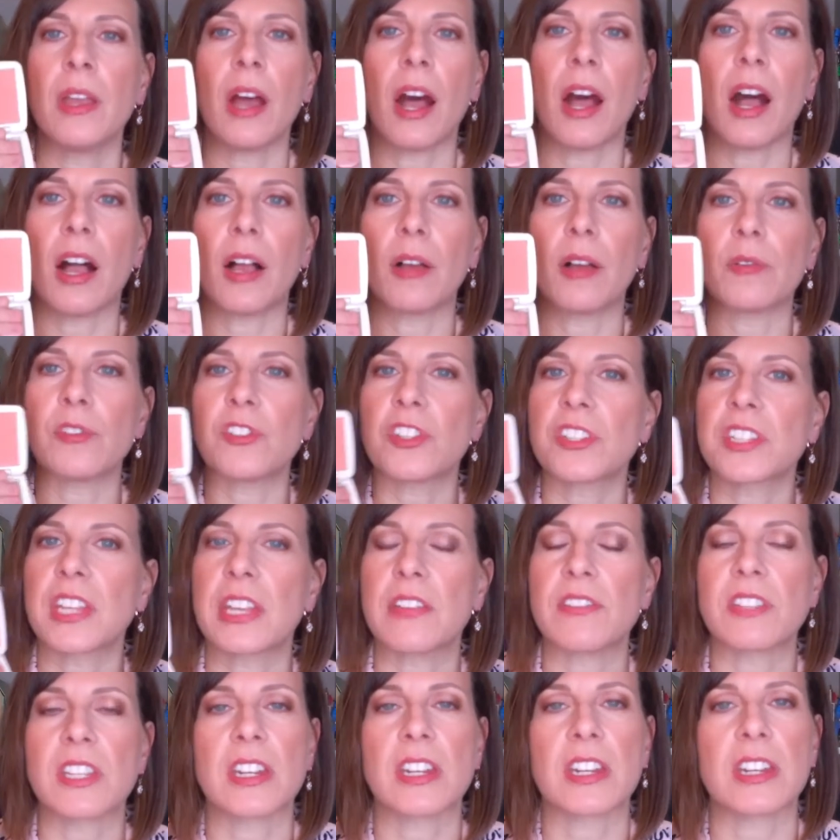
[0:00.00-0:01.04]
Um, it just
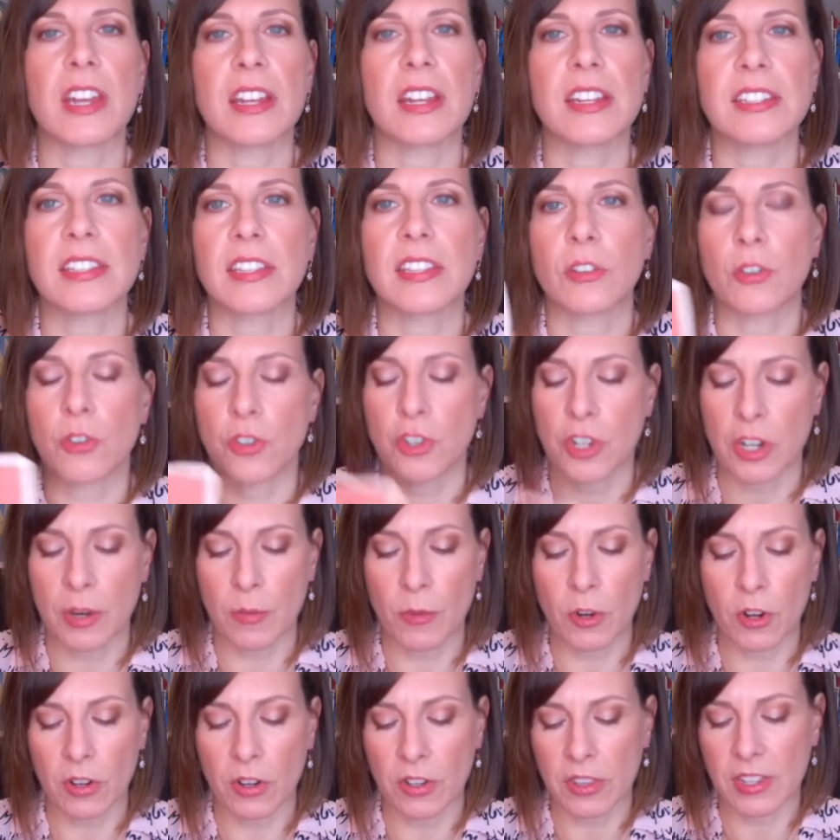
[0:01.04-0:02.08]
gives it a nice little
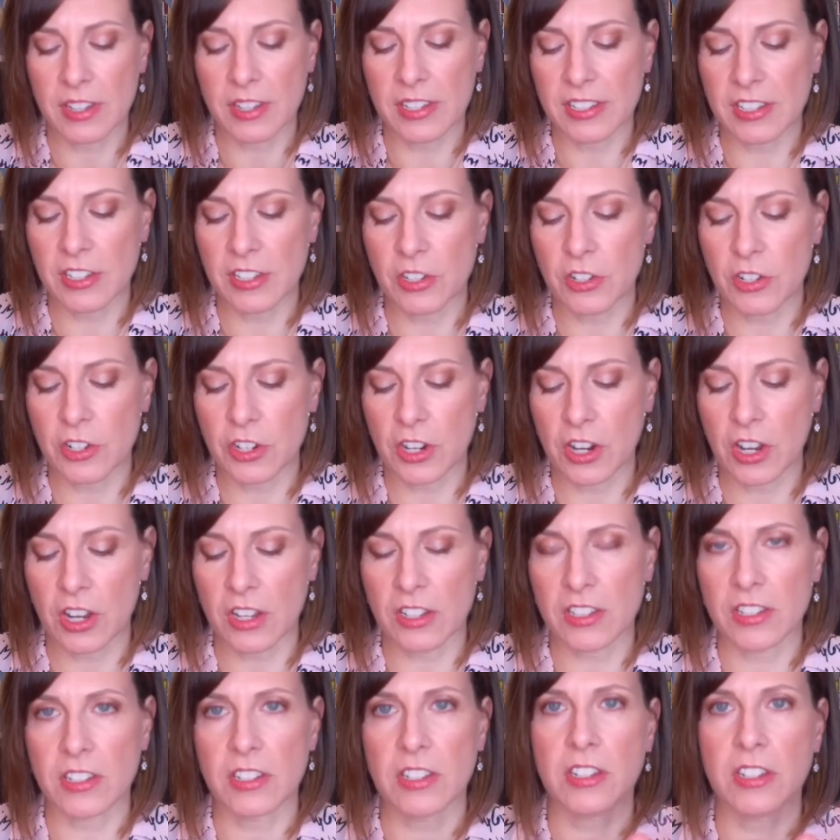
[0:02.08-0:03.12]
shimmer. This is
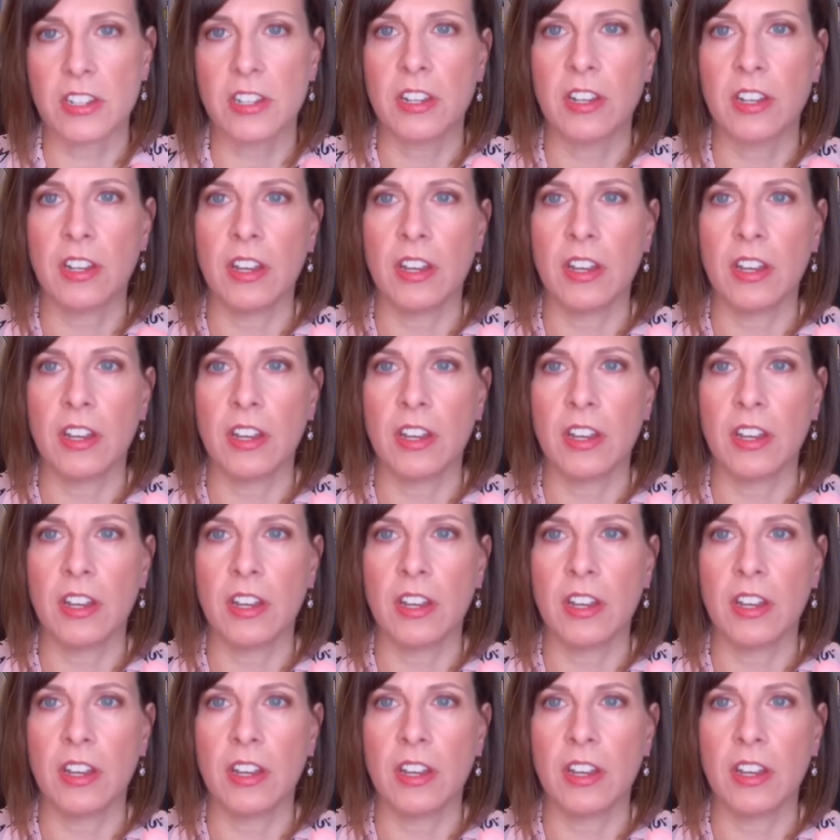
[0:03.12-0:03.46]
just